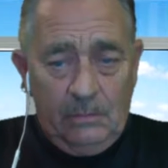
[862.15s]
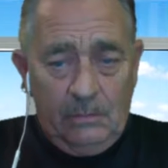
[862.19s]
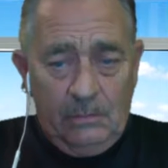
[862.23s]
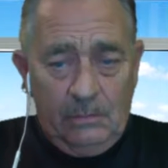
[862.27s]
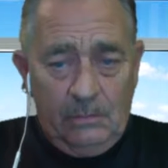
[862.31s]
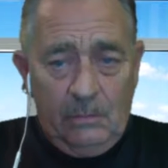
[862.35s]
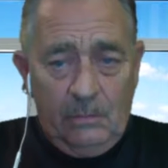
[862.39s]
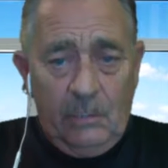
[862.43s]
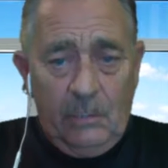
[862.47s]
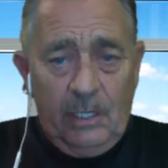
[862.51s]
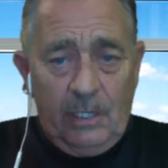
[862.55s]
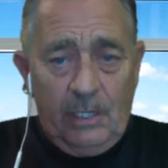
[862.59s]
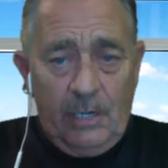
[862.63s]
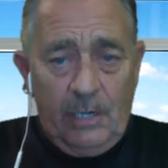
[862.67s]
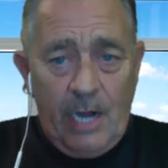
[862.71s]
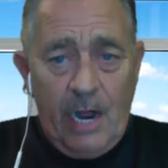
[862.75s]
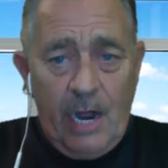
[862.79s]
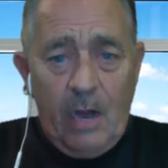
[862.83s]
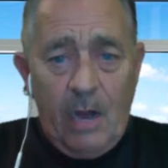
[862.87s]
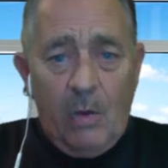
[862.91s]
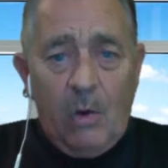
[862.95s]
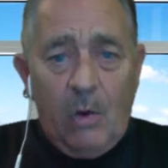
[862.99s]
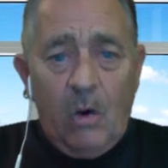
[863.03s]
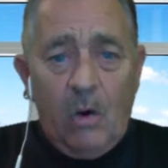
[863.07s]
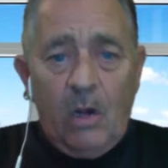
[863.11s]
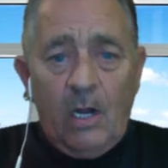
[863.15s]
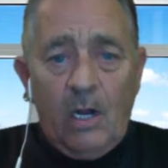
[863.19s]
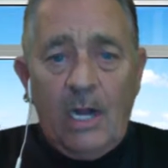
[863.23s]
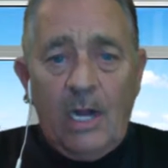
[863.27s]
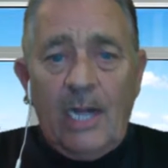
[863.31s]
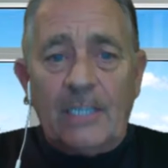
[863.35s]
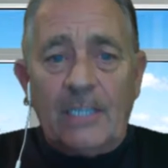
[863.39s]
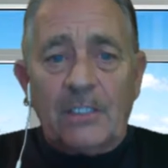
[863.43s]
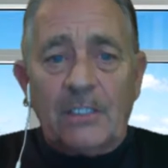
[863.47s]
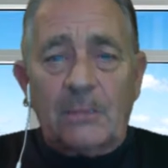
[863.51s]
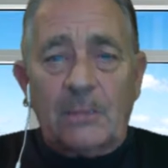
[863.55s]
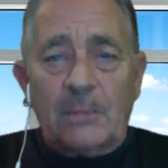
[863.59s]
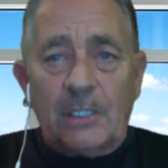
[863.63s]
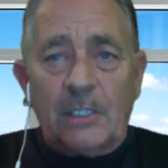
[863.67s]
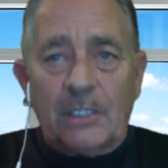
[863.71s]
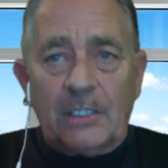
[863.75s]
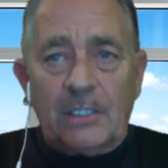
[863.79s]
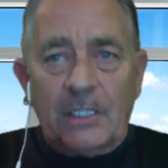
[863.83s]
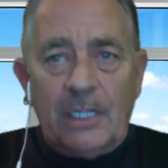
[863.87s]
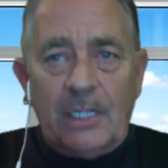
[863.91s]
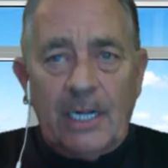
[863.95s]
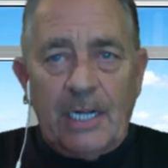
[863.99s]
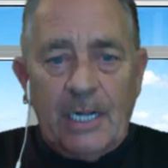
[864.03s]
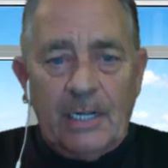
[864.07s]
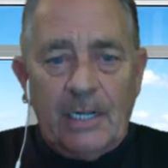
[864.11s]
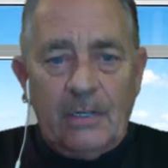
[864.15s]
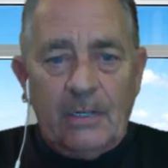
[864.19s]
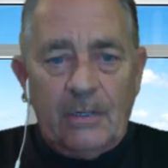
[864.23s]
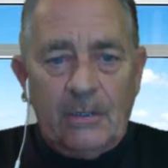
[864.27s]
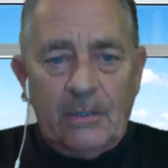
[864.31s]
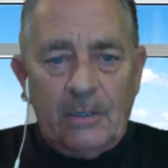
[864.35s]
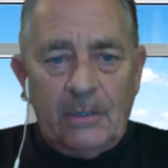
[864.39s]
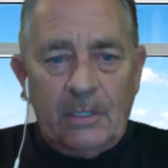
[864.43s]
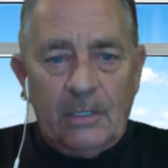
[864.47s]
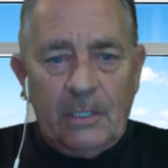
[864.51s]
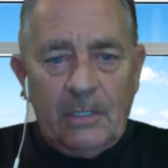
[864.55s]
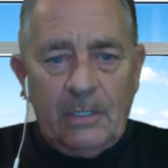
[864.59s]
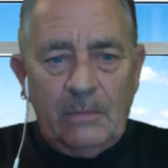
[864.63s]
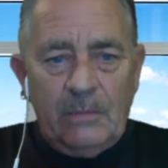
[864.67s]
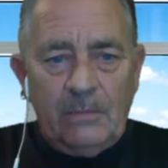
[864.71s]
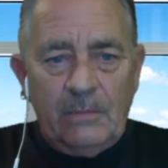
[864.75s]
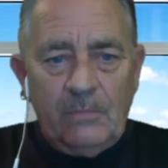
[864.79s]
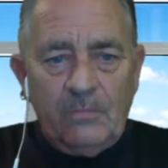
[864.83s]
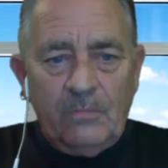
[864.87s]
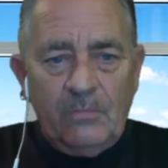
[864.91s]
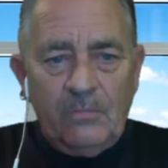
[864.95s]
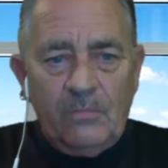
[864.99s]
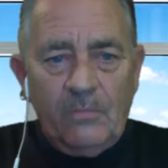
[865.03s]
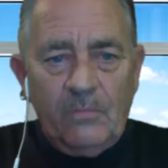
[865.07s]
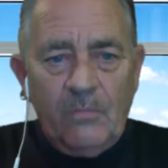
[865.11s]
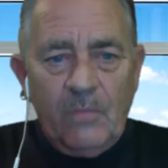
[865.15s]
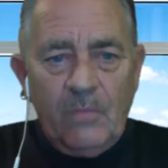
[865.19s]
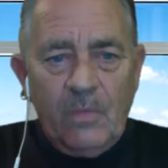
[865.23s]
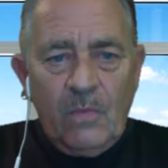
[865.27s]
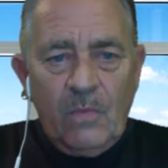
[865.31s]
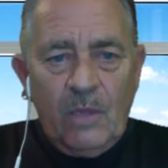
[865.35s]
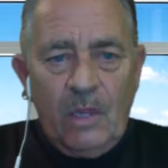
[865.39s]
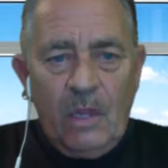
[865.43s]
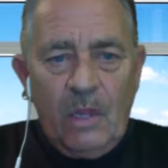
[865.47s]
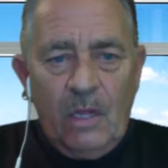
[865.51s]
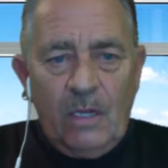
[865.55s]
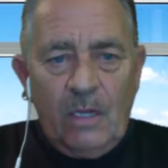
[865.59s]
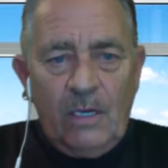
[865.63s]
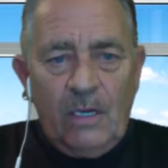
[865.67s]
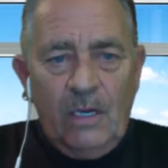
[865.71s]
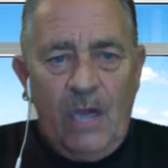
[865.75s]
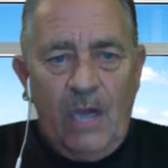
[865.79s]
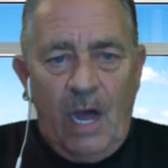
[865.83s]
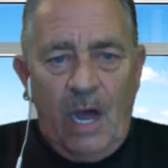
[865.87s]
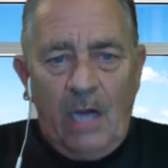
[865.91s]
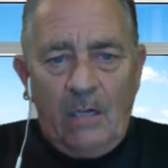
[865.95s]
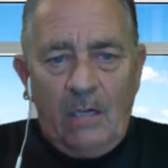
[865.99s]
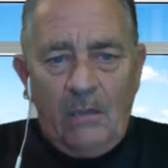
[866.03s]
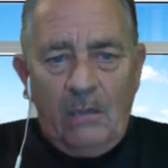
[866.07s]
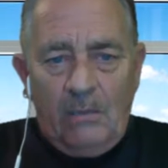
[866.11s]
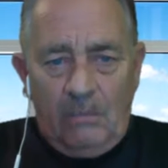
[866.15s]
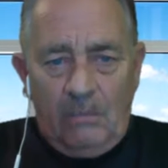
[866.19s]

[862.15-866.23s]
We are now all experts in that, all right? God